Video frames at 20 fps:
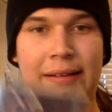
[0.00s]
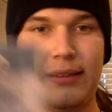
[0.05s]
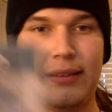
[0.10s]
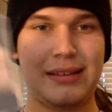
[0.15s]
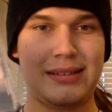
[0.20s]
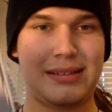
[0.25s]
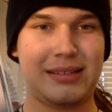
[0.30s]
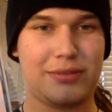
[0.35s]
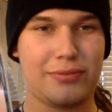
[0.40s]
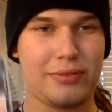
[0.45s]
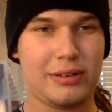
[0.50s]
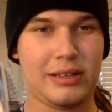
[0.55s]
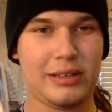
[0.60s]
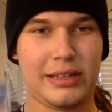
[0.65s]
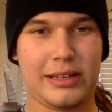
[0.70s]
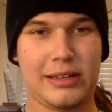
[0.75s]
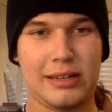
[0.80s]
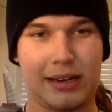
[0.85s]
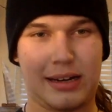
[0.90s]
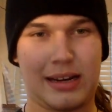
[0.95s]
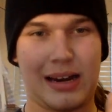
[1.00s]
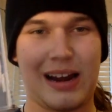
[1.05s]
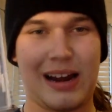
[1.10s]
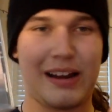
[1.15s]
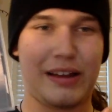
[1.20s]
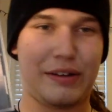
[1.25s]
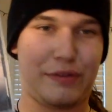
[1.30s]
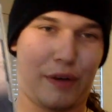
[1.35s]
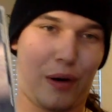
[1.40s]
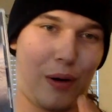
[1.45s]
This is really good, kind
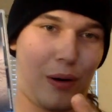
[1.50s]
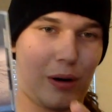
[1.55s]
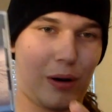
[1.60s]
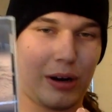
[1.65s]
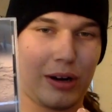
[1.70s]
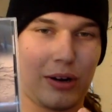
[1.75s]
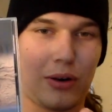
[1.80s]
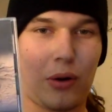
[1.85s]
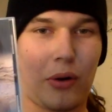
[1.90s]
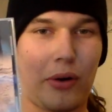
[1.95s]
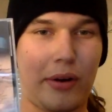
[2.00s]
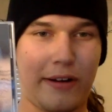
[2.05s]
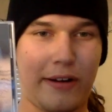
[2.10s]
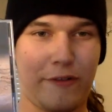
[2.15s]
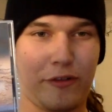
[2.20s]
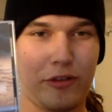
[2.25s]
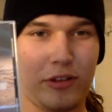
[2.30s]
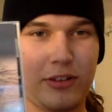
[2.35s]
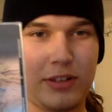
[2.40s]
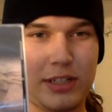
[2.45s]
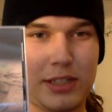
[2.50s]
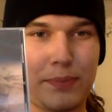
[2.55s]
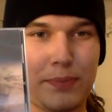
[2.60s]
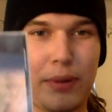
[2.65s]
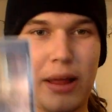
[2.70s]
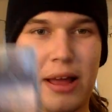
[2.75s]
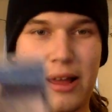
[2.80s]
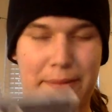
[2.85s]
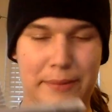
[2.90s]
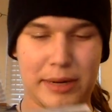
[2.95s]
of hardcore influenced
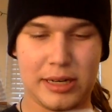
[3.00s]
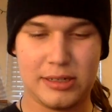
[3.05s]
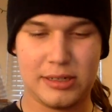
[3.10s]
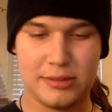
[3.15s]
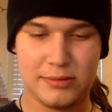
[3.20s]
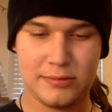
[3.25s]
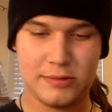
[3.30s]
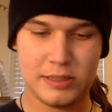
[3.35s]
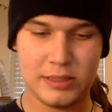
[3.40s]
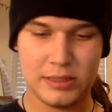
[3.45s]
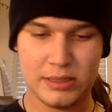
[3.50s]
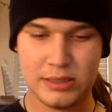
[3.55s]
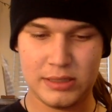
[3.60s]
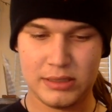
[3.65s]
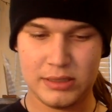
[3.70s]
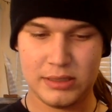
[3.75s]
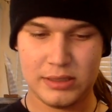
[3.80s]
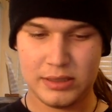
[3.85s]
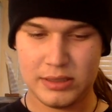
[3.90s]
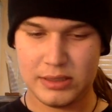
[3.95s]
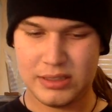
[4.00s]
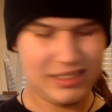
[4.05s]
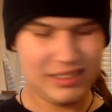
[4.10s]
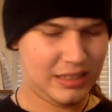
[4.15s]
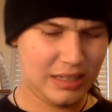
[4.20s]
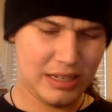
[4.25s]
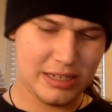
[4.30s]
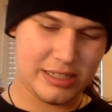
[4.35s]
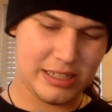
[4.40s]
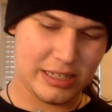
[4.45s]
black metal.
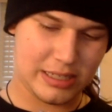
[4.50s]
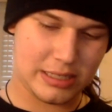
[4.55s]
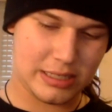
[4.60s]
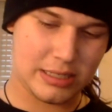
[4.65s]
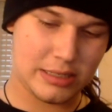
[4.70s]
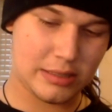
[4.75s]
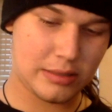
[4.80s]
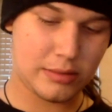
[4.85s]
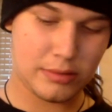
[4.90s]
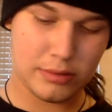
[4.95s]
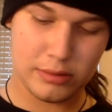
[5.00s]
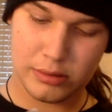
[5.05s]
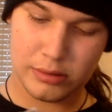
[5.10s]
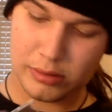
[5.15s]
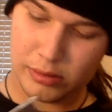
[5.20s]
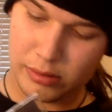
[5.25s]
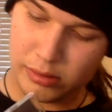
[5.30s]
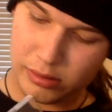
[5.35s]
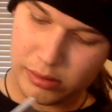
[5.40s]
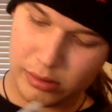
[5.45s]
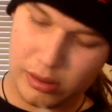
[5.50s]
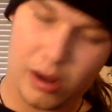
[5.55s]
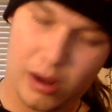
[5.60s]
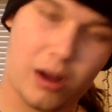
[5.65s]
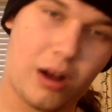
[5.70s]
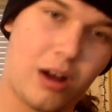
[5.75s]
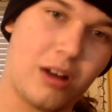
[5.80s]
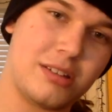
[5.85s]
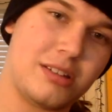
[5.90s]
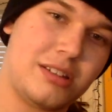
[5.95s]
This is
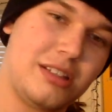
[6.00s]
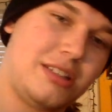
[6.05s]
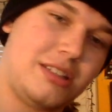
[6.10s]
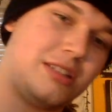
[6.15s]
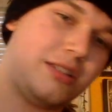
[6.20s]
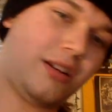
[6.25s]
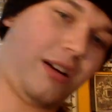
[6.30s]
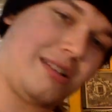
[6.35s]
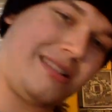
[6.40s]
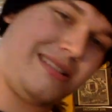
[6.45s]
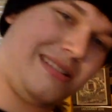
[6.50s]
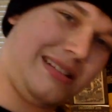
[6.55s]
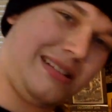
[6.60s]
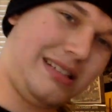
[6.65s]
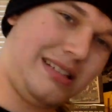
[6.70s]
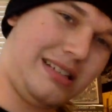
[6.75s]
oh, this is also in the